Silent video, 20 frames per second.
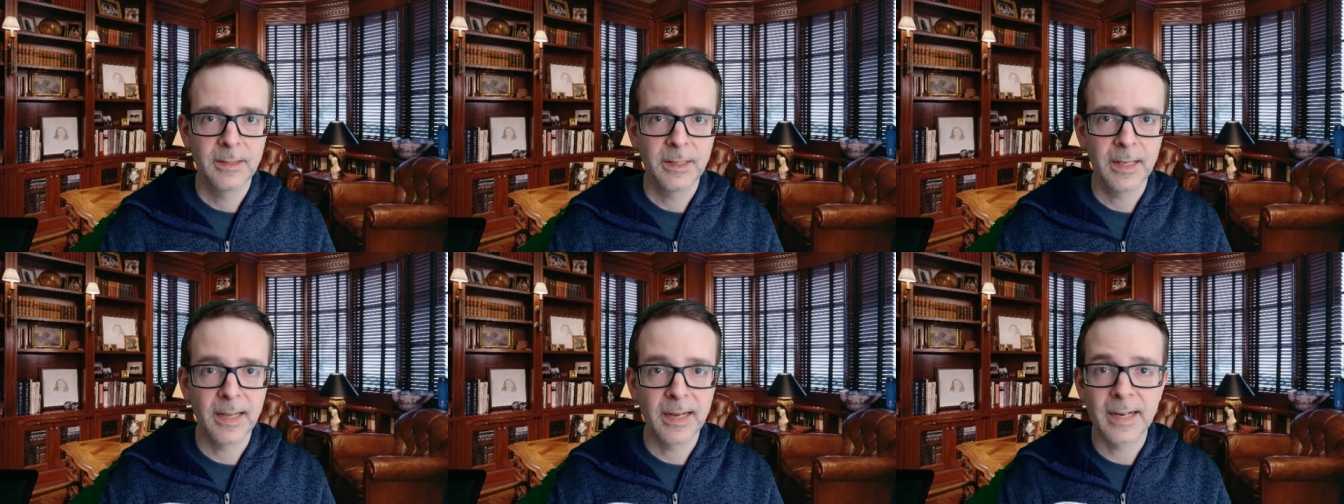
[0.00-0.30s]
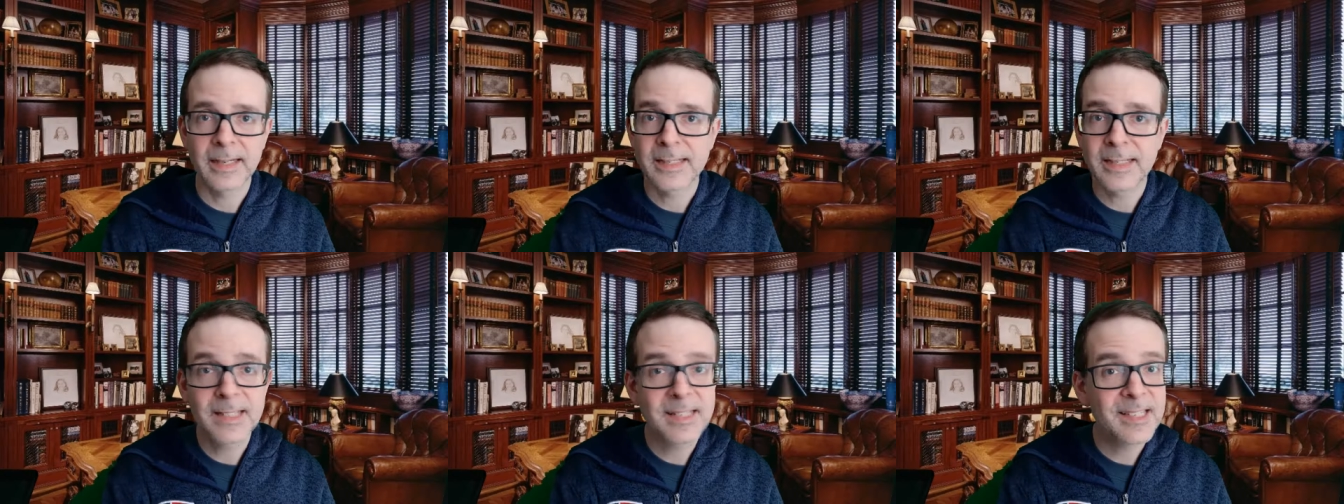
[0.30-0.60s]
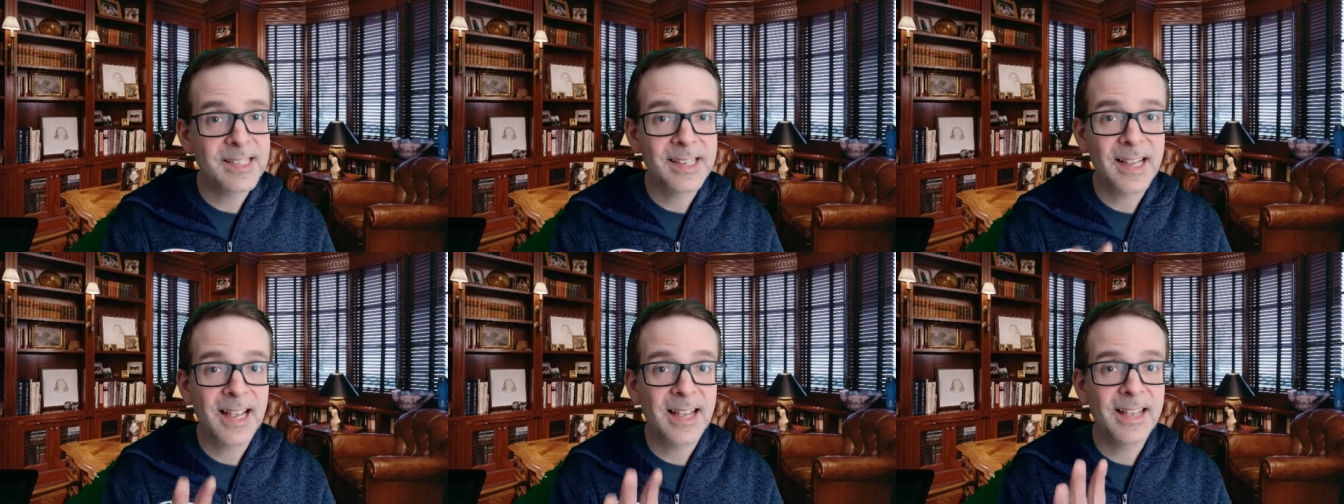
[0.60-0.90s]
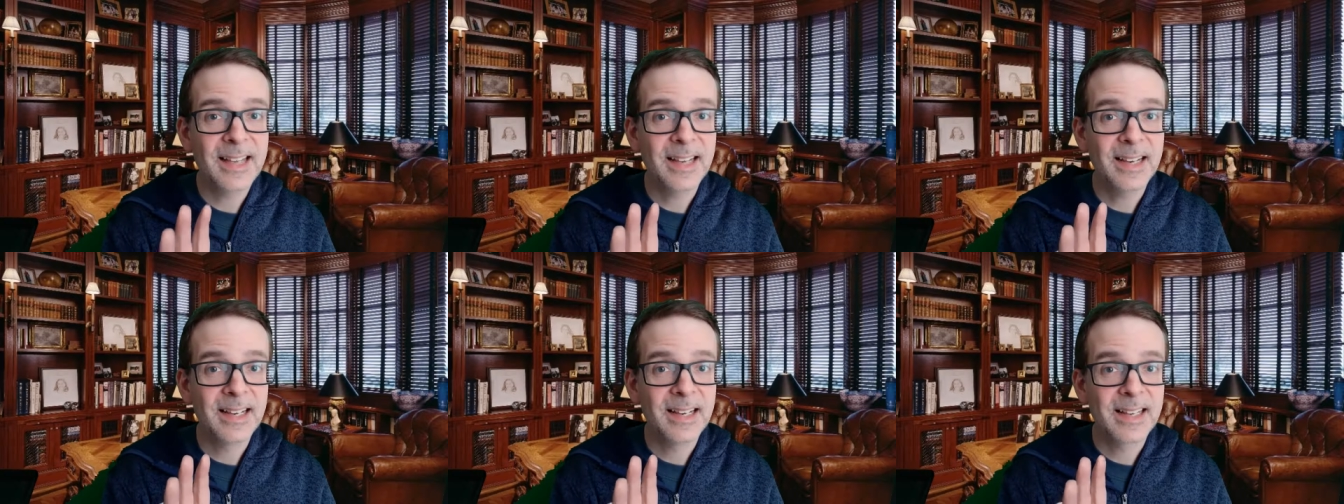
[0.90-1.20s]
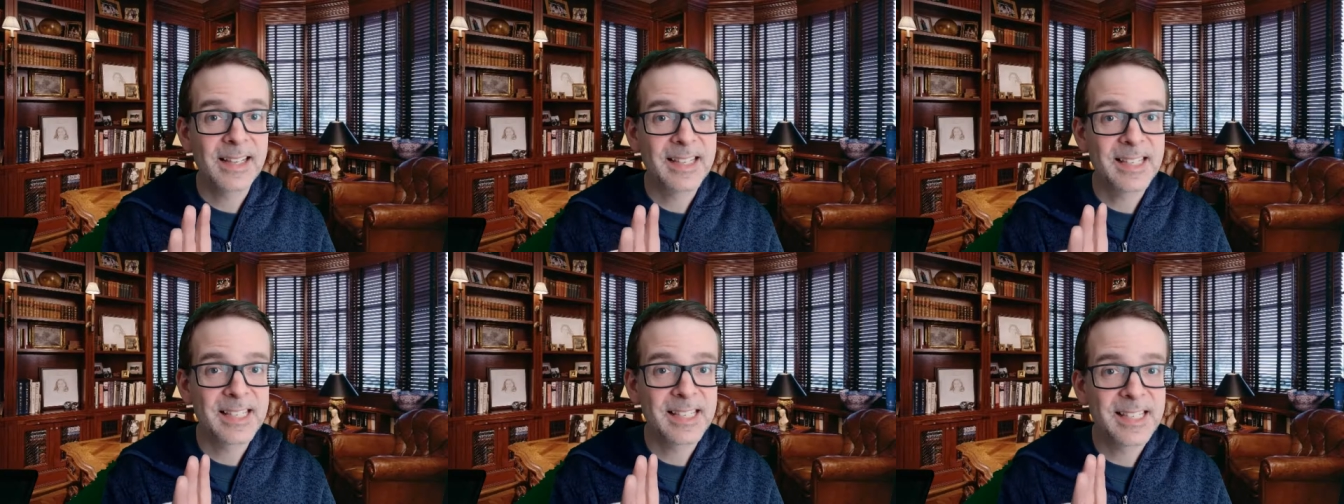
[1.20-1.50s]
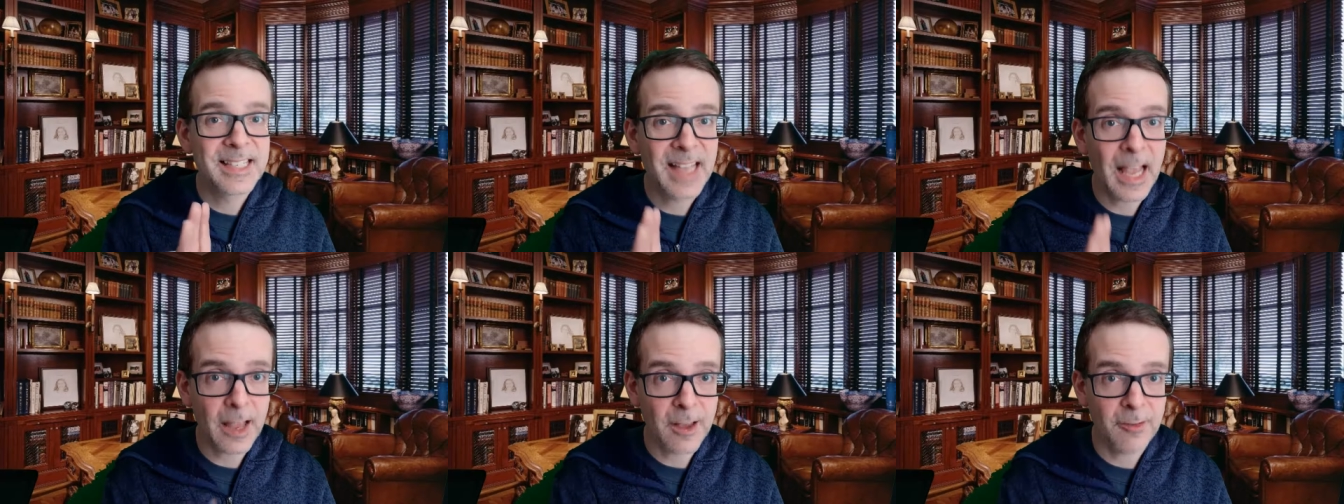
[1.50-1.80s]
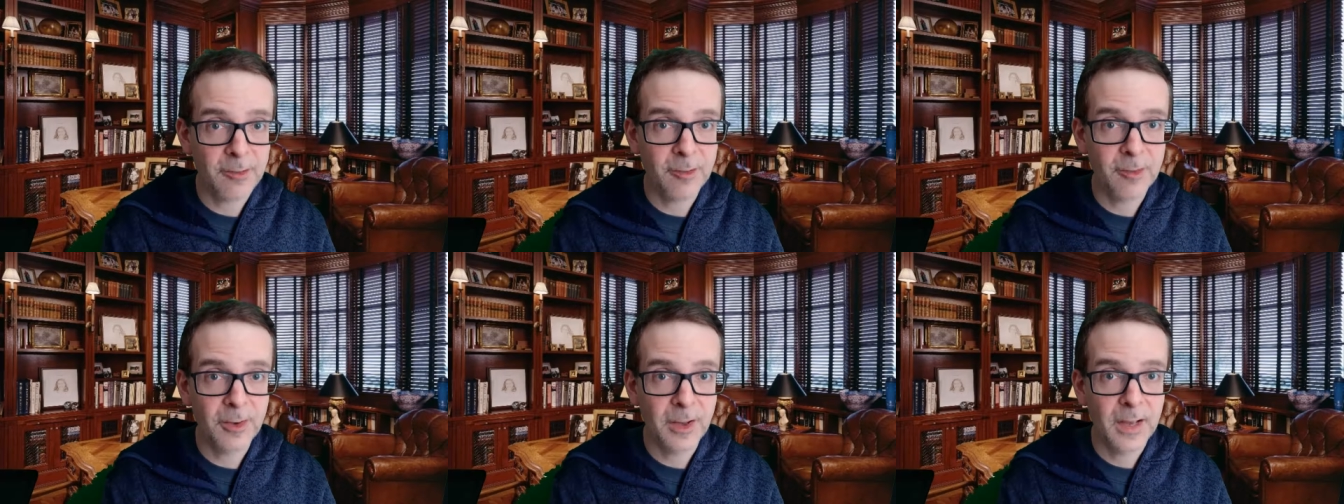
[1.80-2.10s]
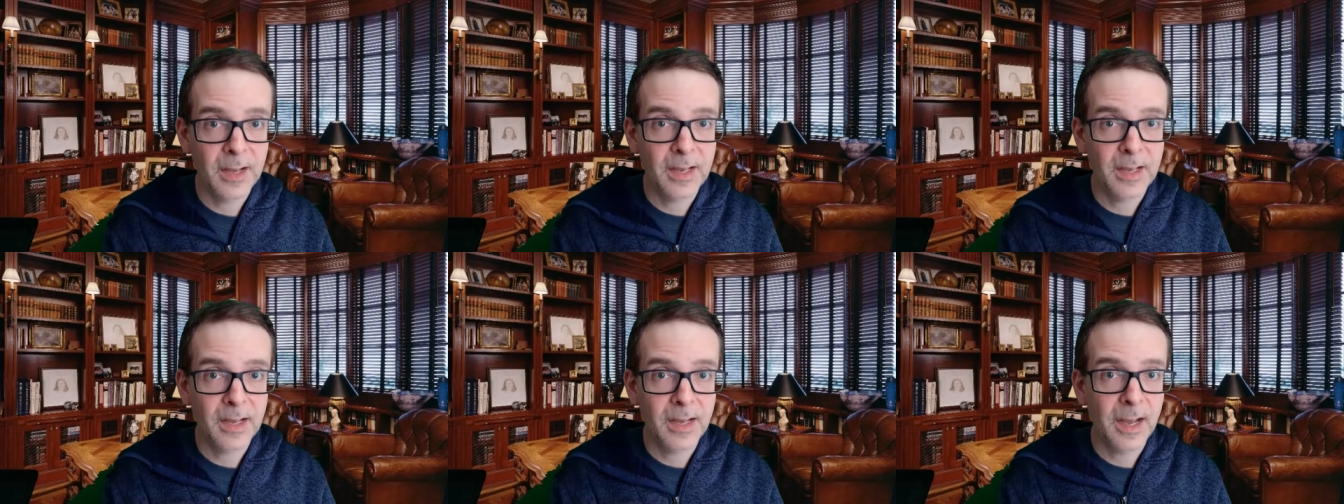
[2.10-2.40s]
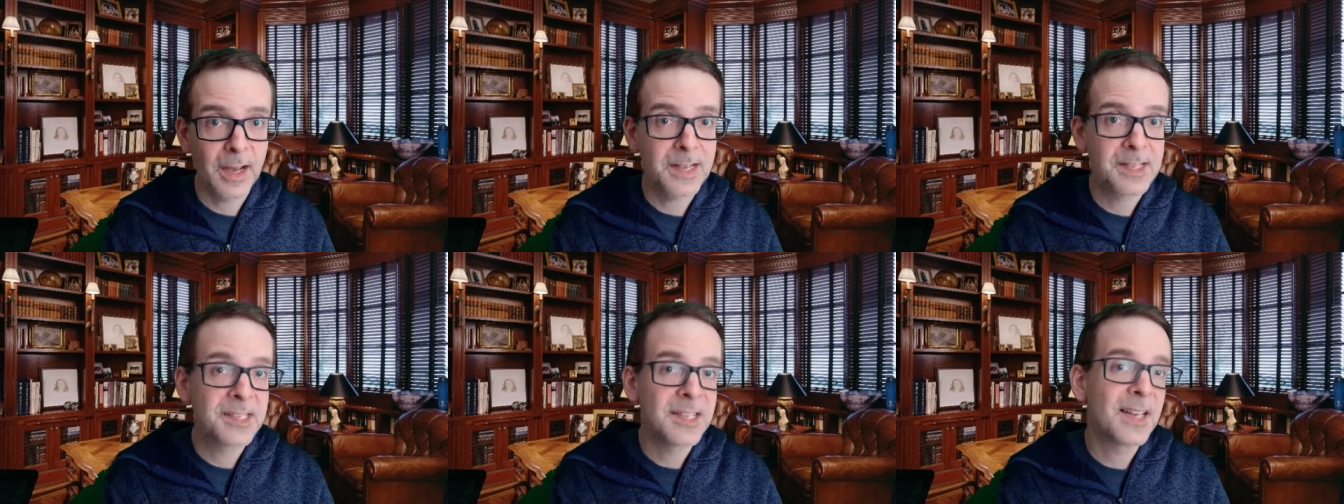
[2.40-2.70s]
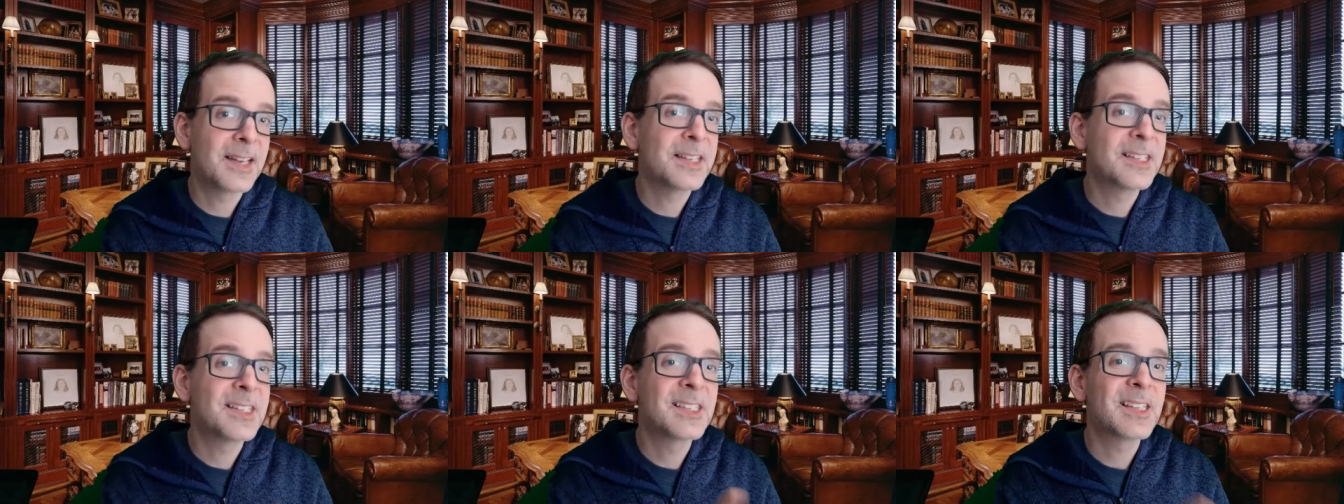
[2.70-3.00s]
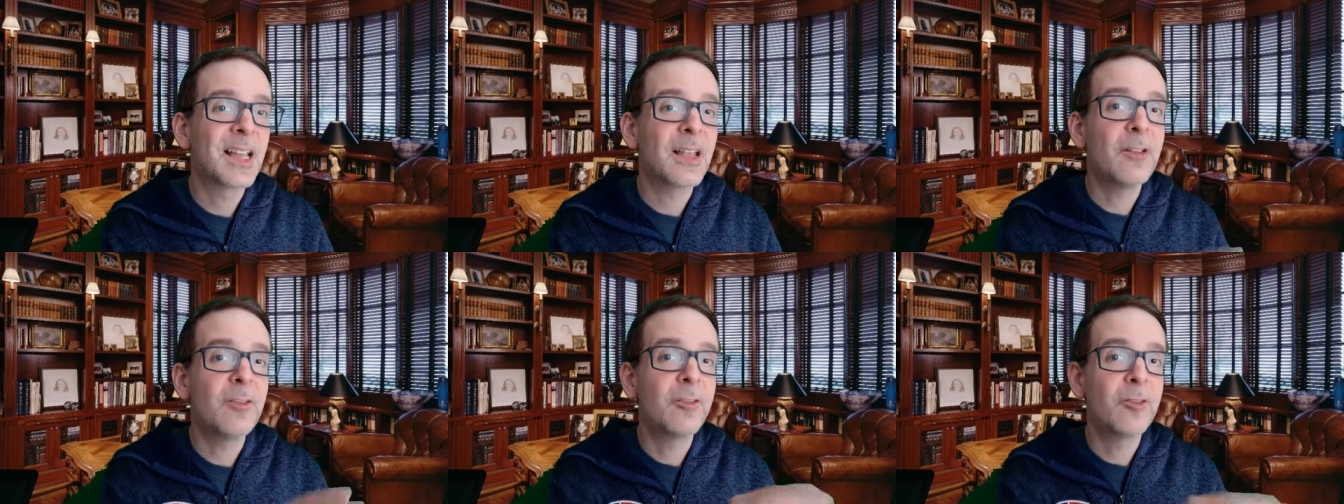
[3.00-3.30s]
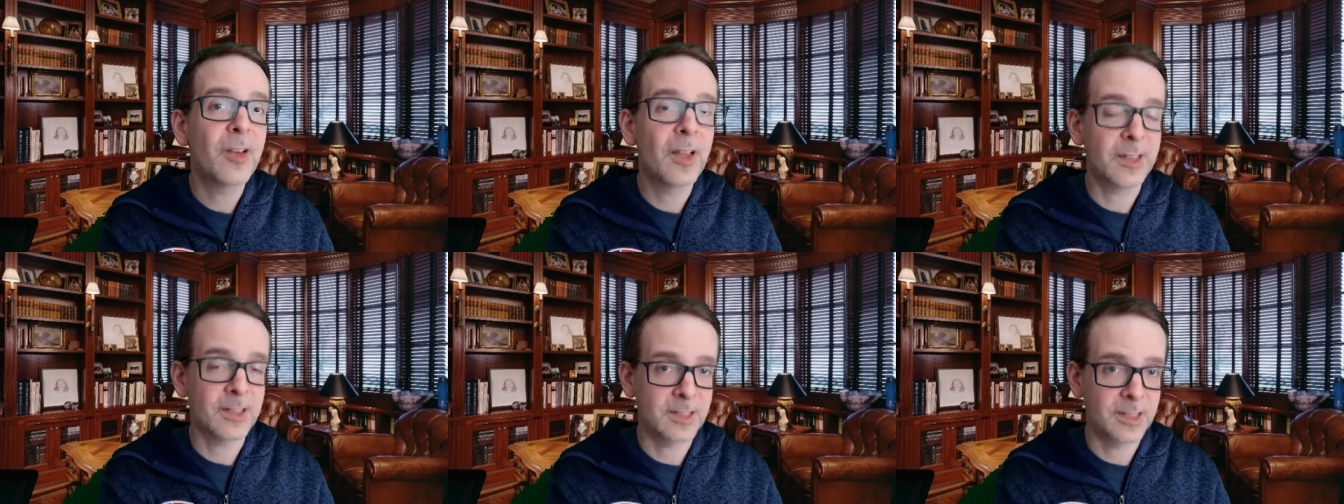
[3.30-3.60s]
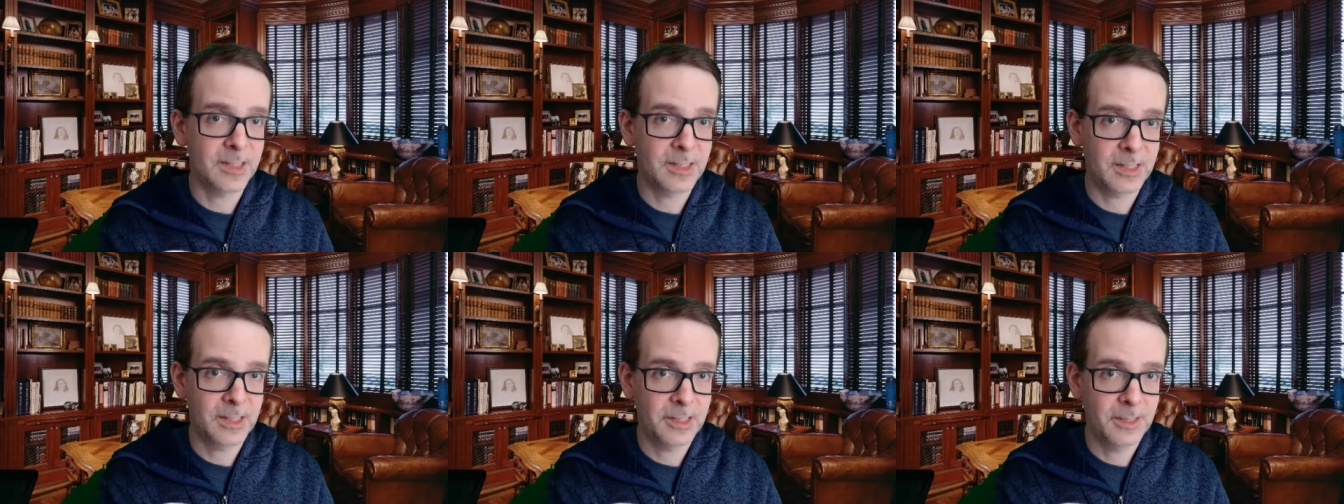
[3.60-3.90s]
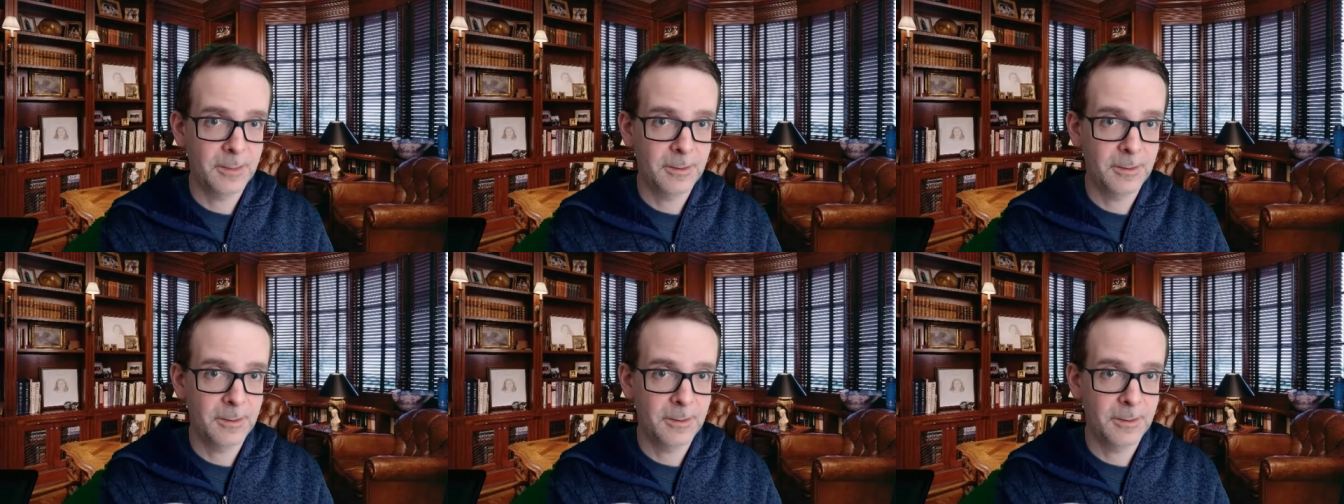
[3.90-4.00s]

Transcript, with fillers: And I didn't say safe. I said safest.